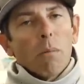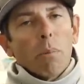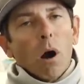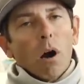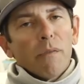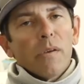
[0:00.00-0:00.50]

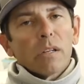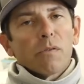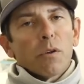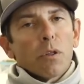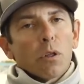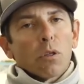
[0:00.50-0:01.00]
perfect
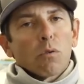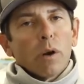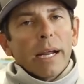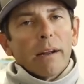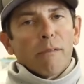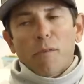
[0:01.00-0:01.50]
for the
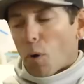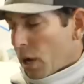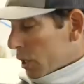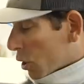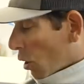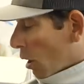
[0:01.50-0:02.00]
3- and
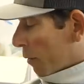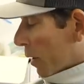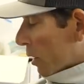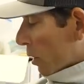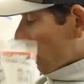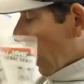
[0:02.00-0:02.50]
4-inch
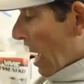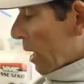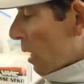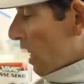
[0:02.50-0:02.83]
crawfish, okay?